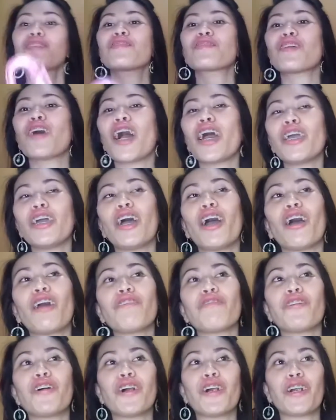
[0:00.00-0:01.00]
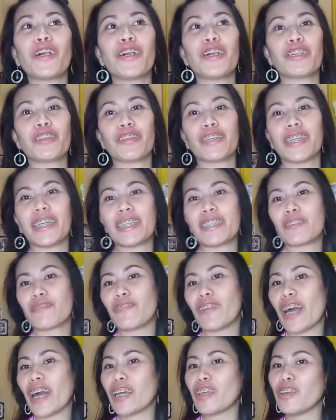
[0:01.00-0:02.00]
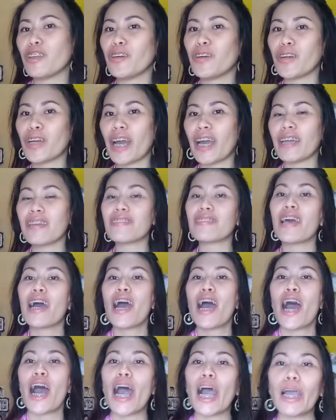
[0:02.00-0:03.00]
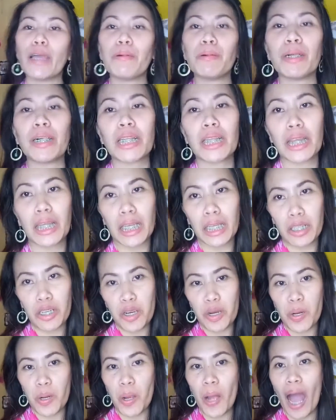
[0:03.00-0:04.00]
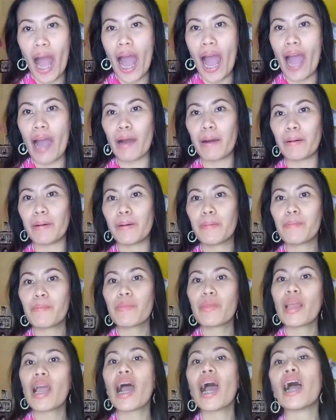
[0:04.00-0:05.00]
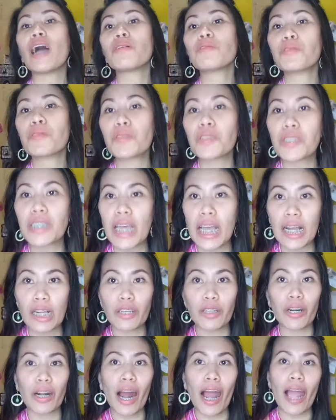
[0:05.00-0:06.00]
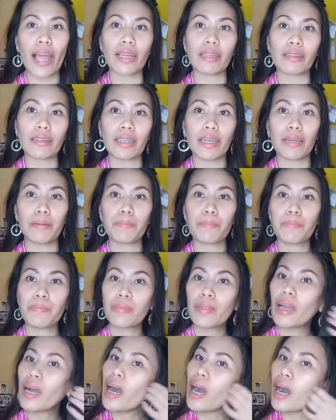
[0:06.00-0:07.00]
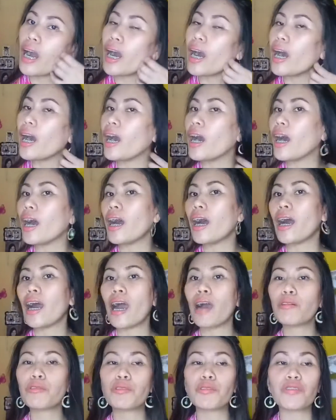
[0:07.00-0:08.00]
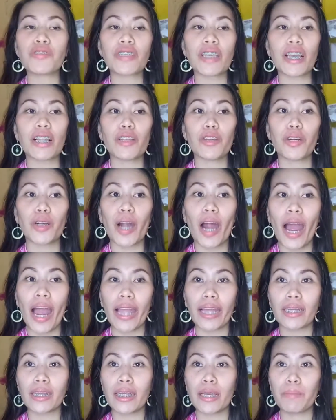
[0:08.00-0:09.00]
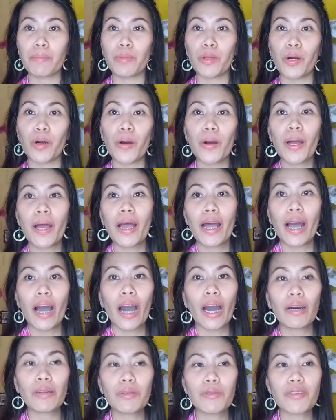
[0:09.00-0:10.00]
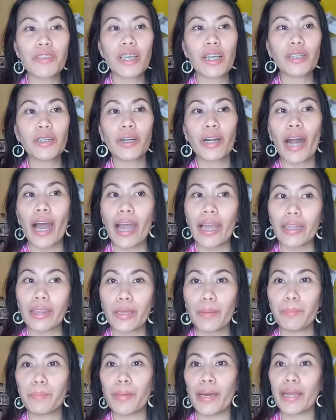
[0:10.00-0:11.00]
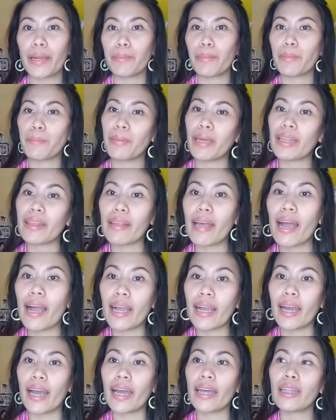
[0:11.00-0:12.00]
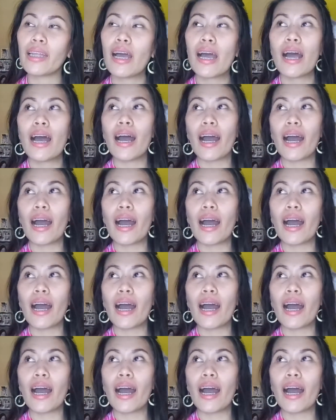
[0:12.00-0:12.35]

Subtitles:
So, ngayon, for today's vlog, you know, guys, I will teach you how to sell your item. How to sell your item, no? How to sell your item para mabenta agad.